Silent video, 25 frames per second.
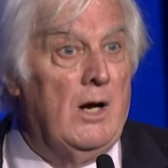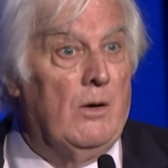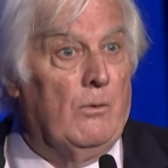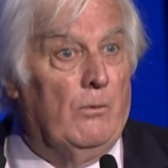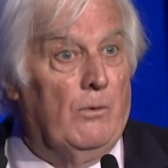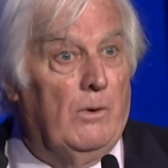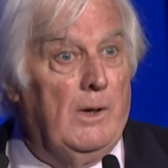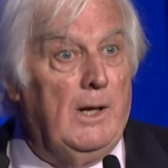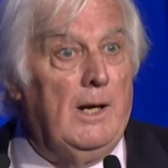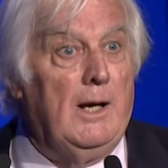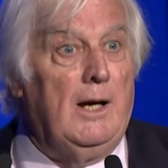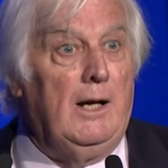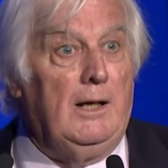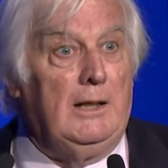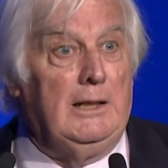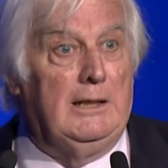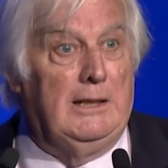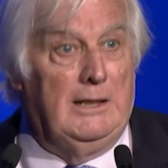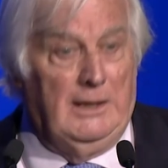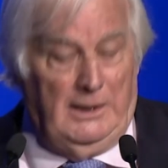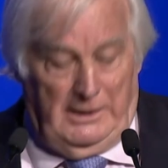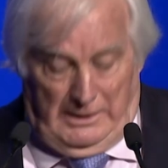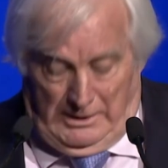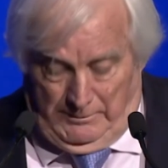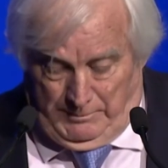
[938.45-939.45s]
We are
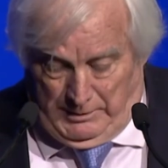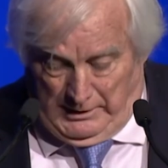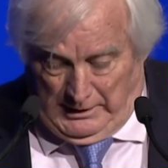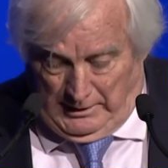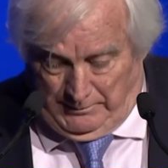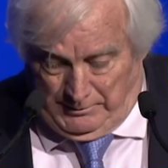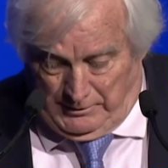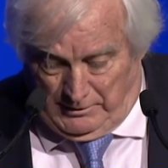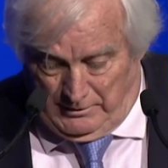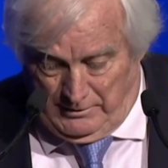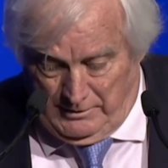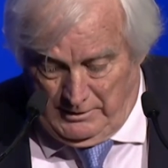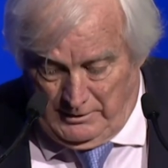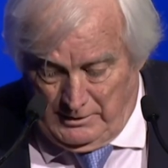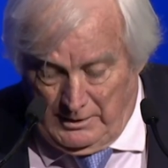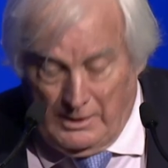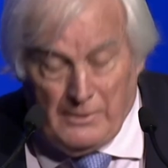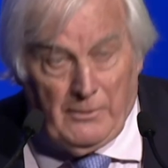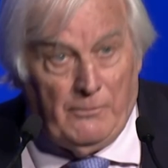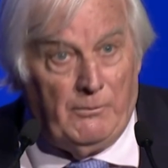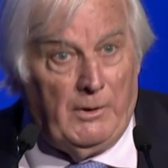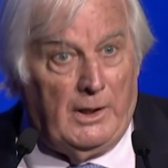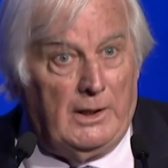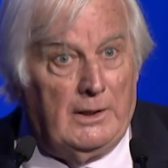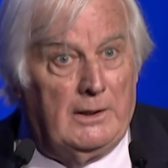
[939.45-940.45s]
killing people
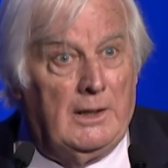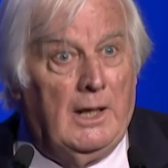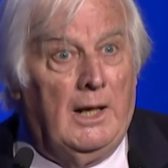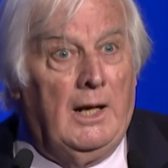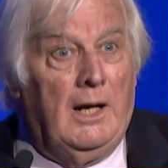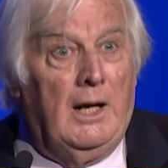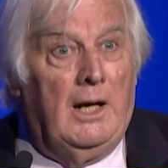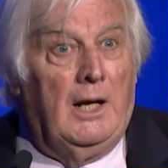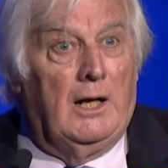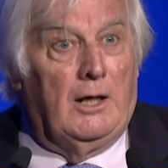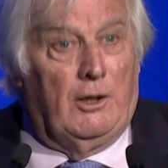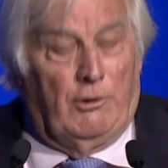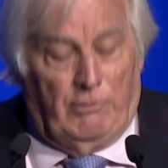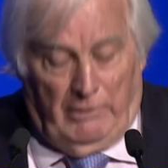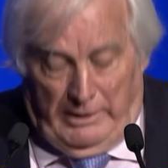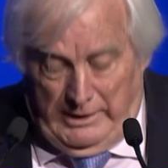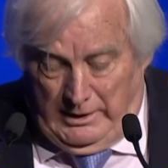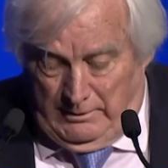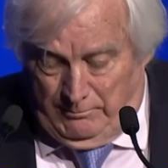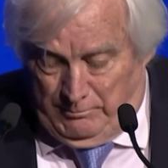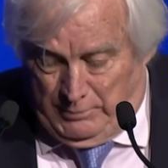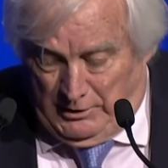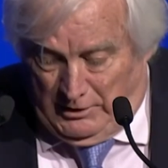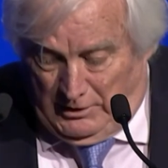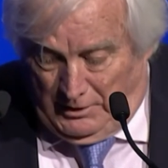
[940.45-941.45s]
with
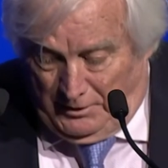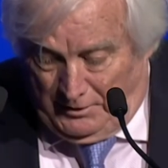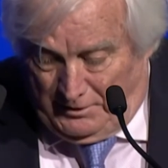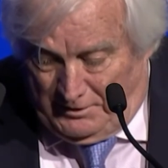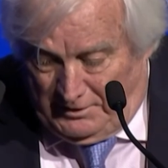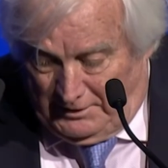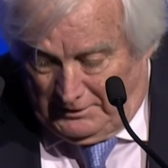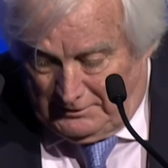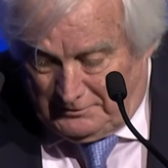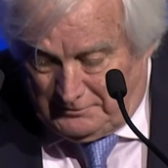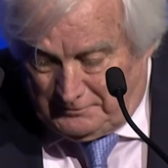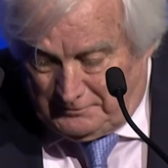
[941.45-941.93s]
green policies.